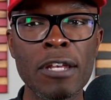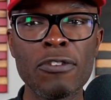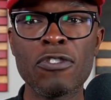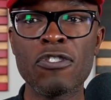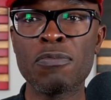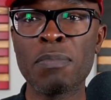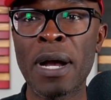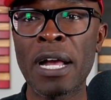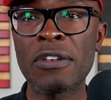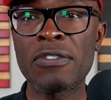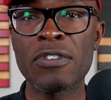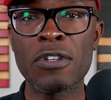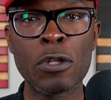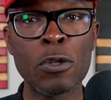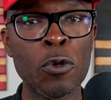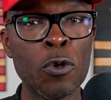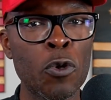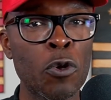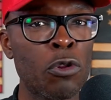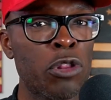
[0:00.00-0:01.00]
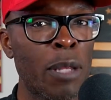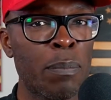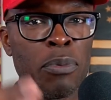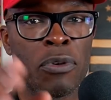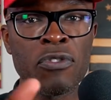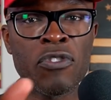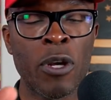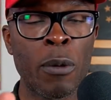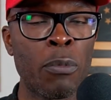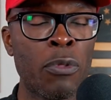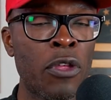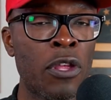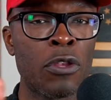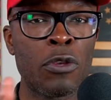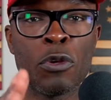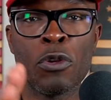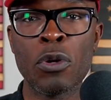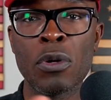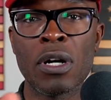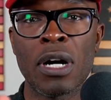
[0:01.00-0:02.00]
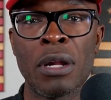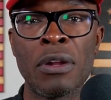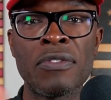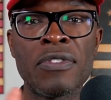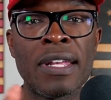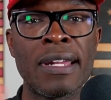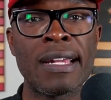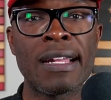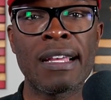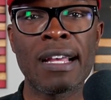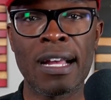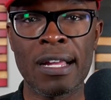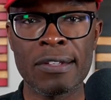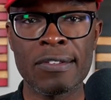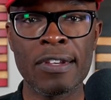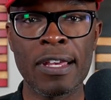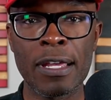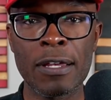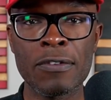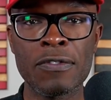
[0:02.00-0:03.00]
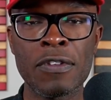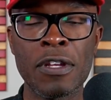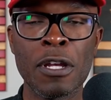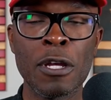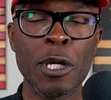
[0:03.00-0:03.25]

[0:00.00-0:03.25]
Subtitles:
You might see a little clip of something. You don't understand the context.